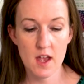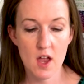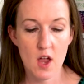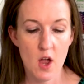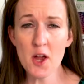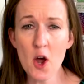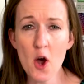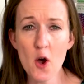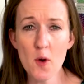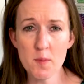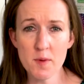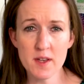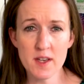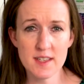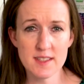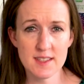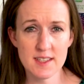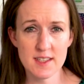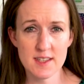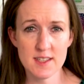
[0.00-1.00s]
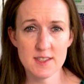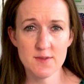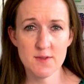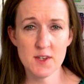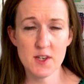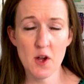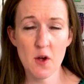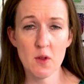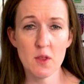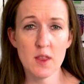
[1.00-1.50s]
I hope you guys like this
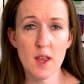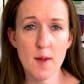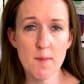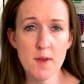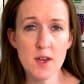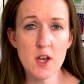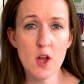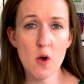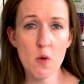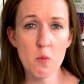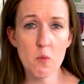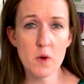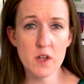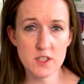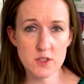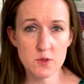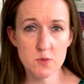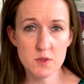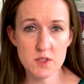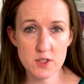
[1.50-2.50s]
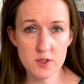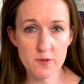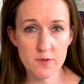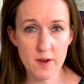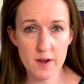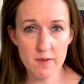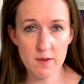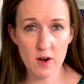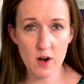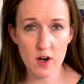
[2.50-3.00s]
video. Let me know which was your
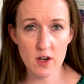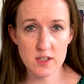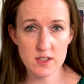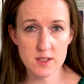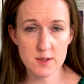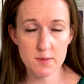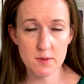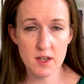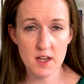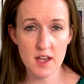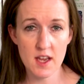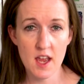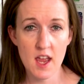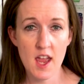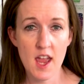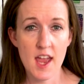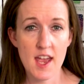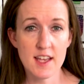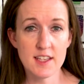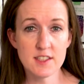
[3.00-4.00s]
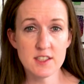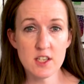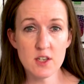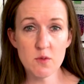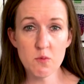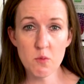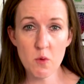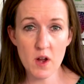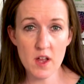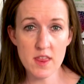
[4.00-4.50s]
favorite art supply. Is there
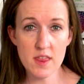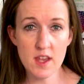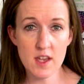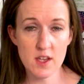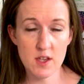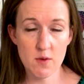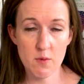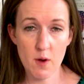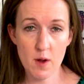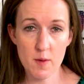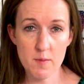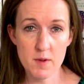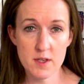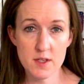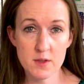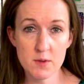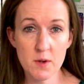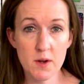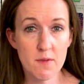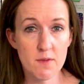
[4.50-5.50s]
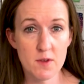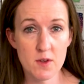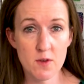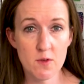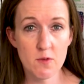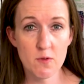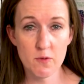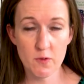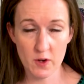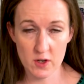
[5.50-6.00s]
one that you want me to review
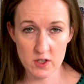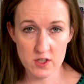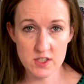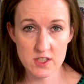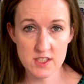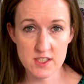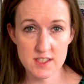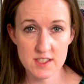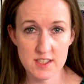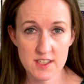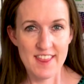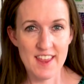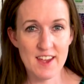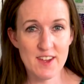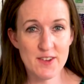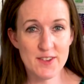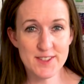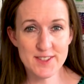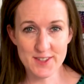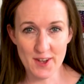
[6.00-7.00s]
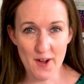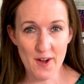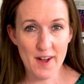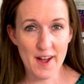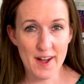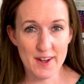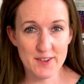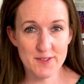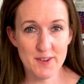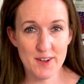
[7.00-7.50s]
first that you saw
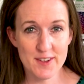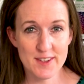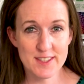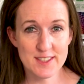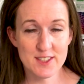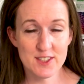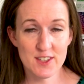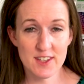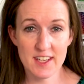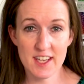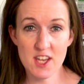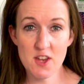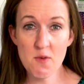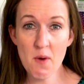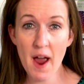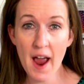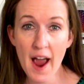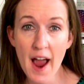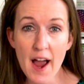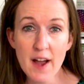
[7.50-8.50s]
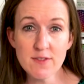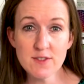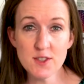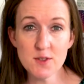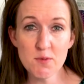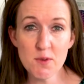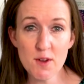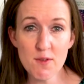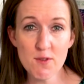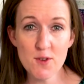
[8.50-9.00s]
out of all these? You're like, you have to
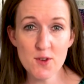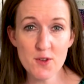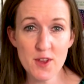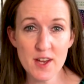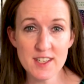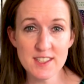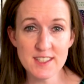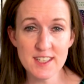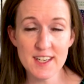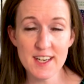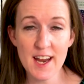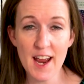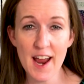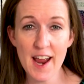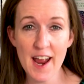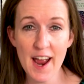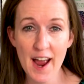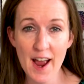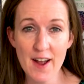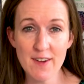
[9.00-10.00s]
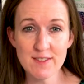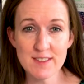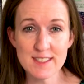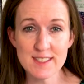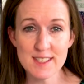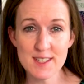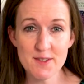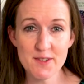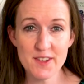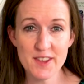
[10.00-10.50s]
review that, Jenny. I have to
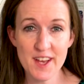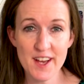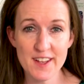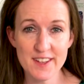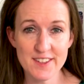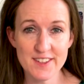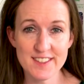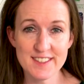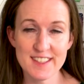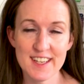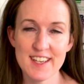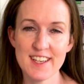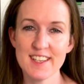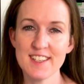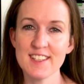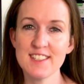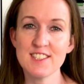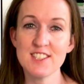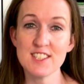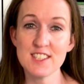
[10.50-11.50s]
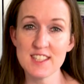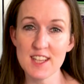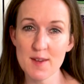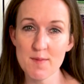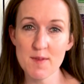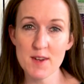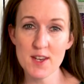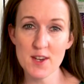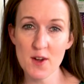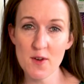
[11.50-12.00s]
see what that looks like. Just let
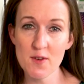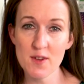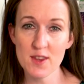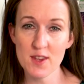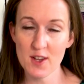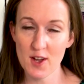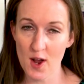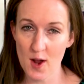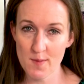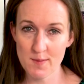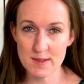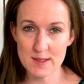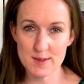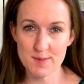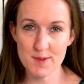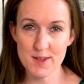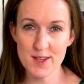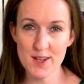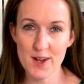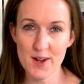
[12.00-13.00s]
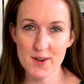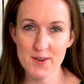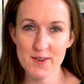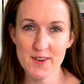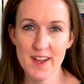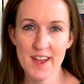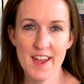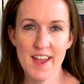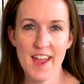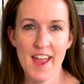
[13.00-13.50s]
me know in the comments below,
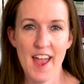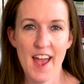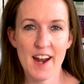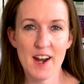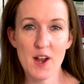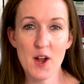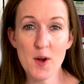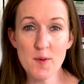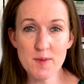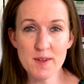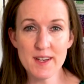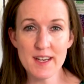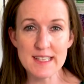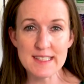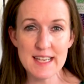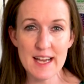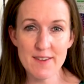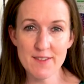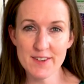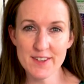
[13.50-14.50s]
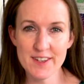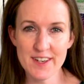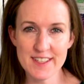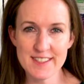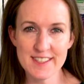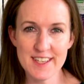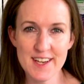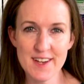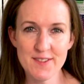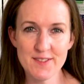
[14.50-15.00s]
and I hope you guys have a great
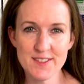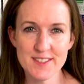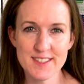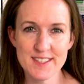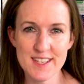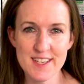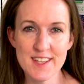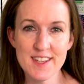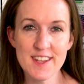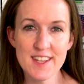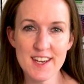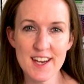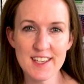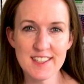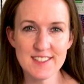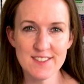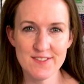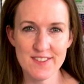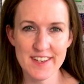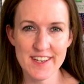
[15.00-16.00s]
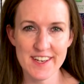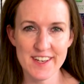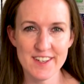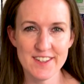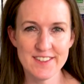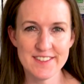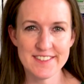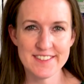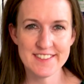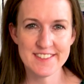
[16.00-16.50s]
day, and we'll see you in the next video.